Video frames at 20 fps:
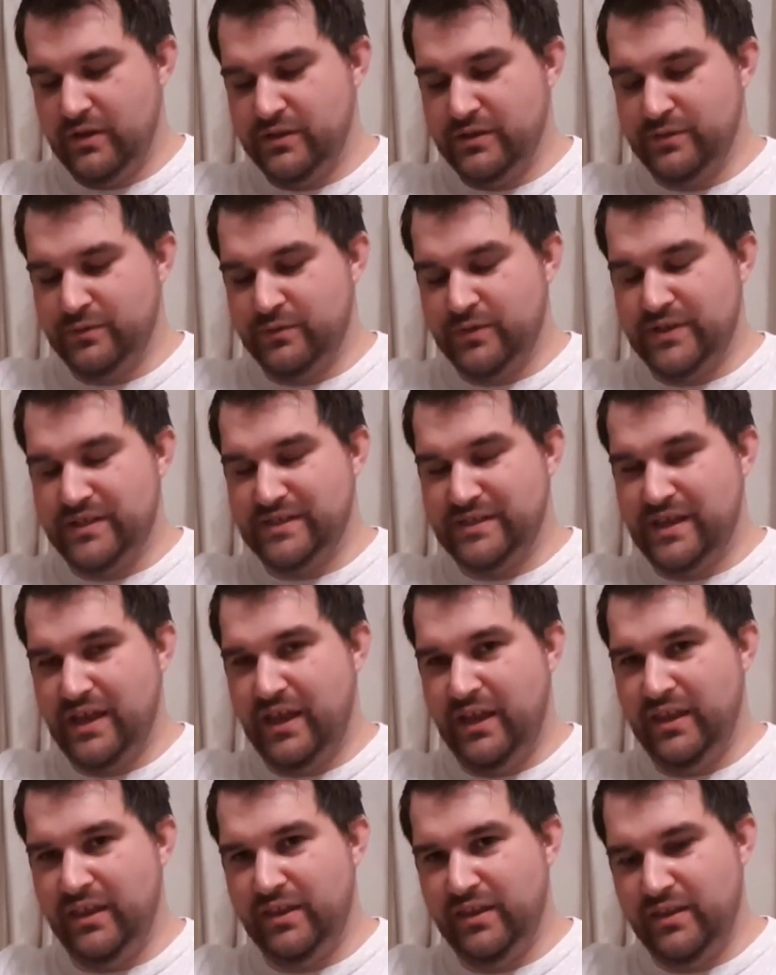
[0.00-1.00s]
So what I
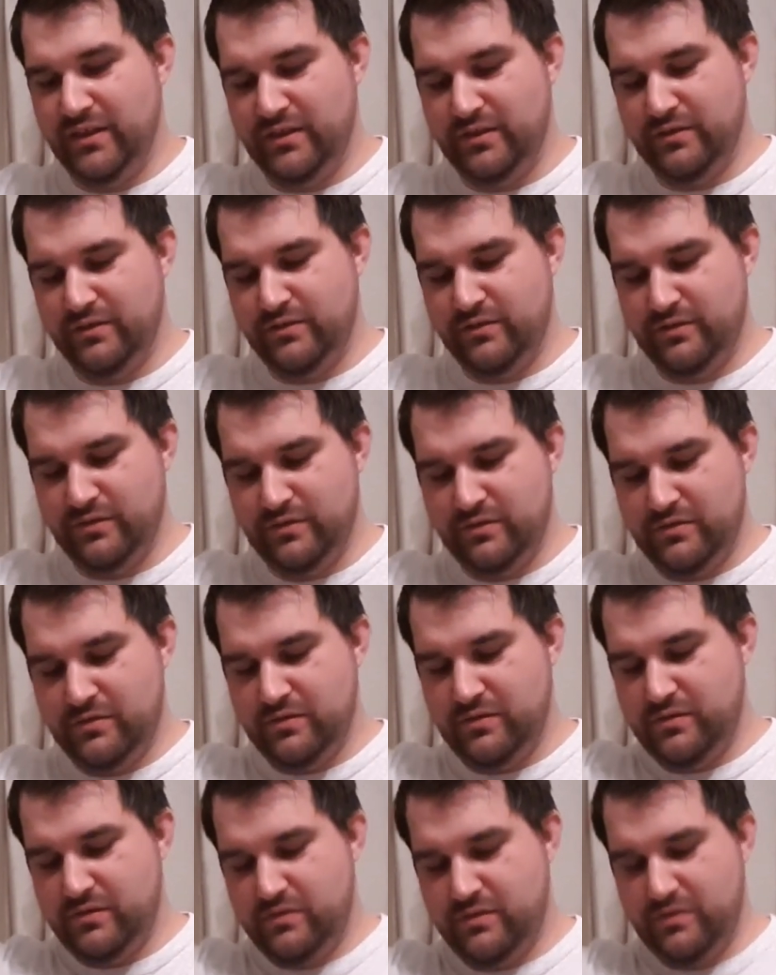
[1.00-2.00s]
say is,
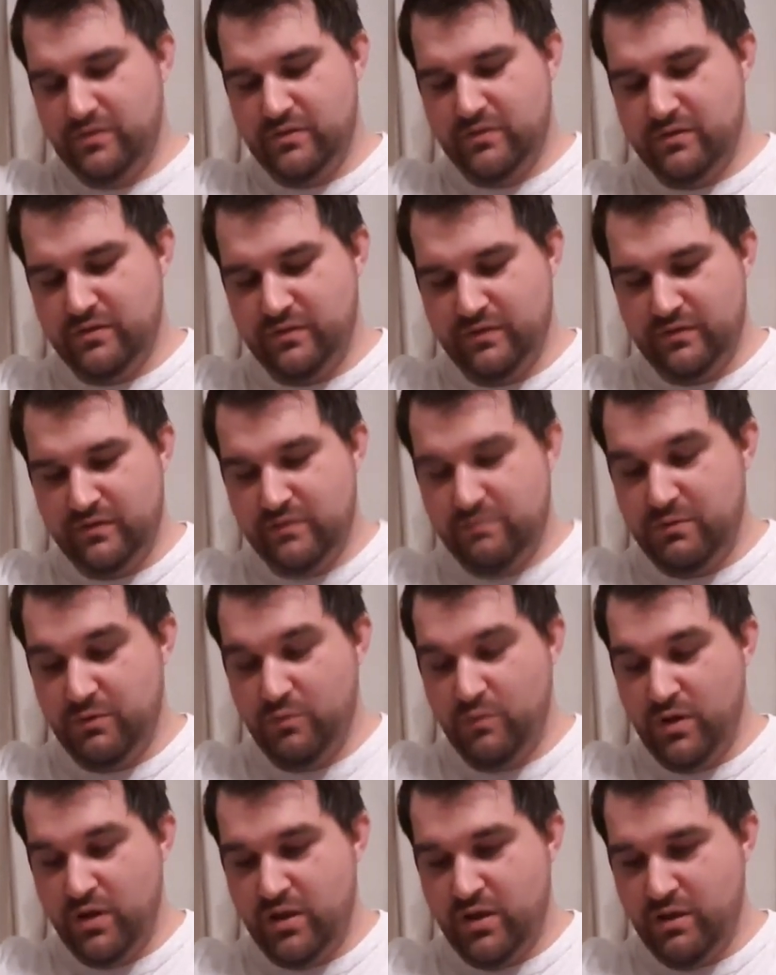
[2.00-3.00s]
to be
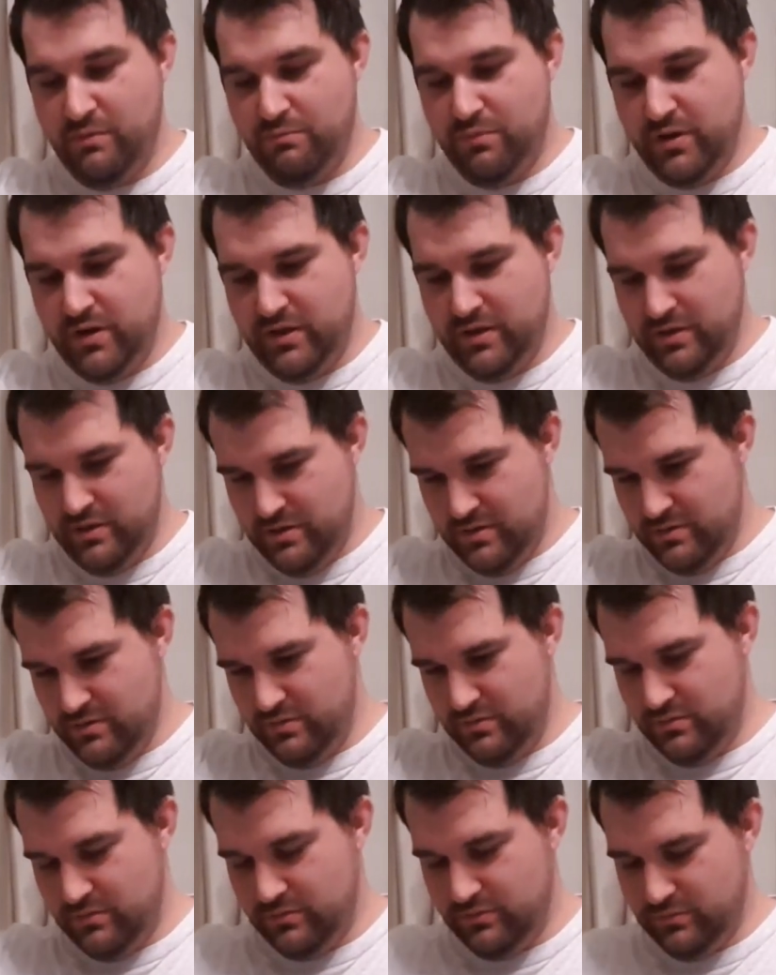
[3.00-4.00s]
one company,
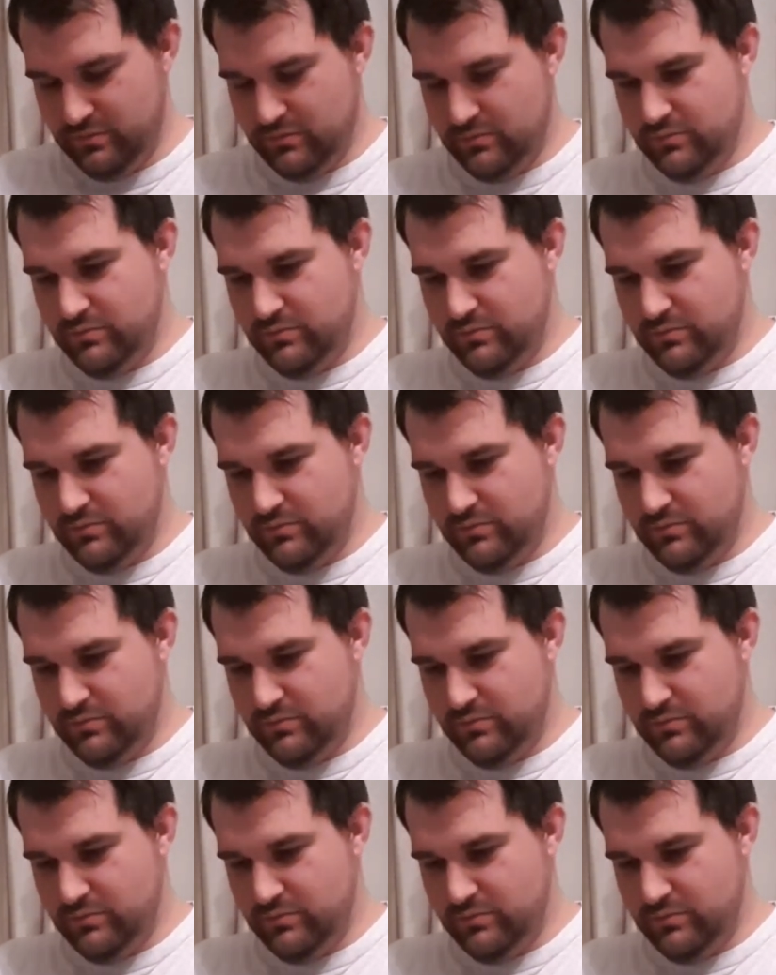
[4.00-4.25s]
oh,